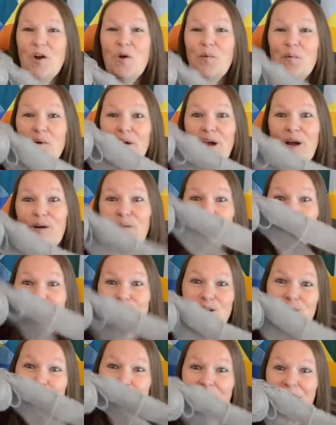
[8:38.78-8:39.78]
when I
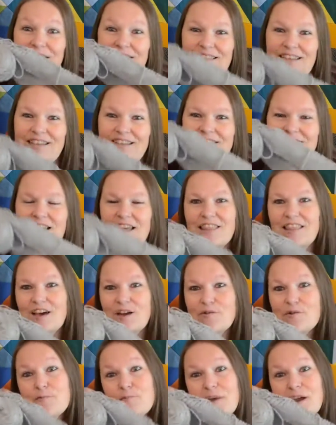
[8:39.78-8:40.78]
originally bought this, I thought
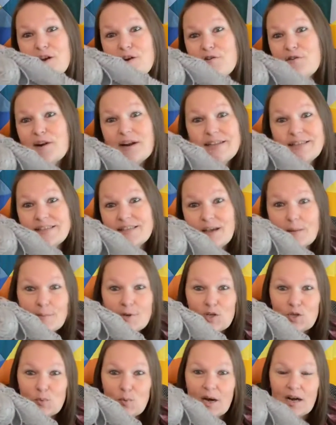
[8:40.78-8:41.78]
it would make a great
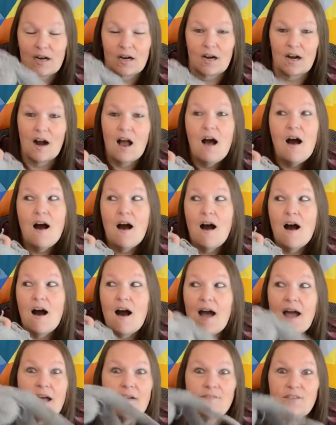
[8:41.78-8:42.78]
summer sweater.
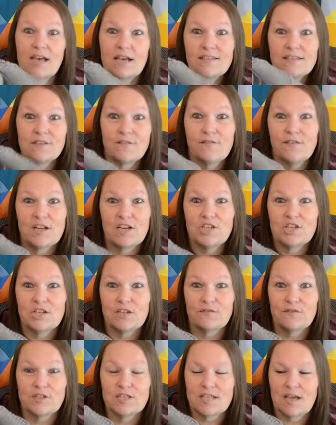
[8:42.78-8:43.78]
I have yet to finish
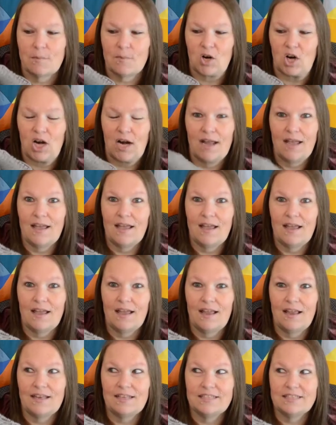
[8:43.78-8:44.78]
it for summer,
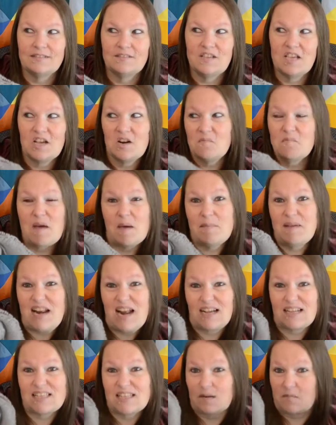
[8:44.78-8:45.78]
and maybe
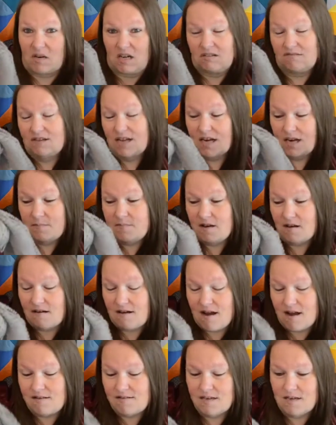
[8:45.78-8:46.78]
next summer. It'll be all
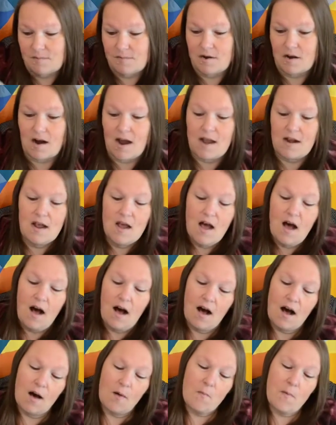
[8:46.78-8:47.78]
right. It'll be all right.
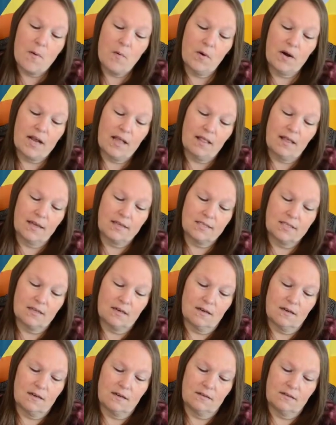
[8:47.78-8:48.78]
But what I liked
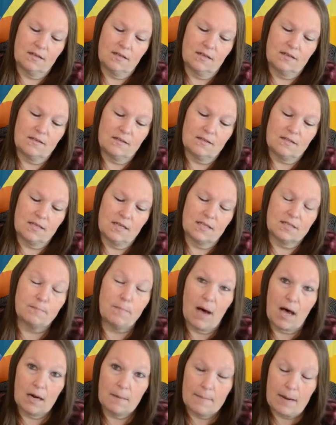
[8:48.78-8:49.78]
is it's
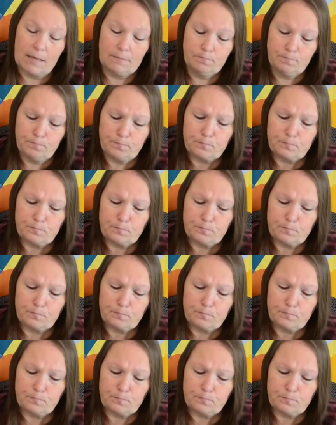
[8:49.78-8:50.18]
bottom up,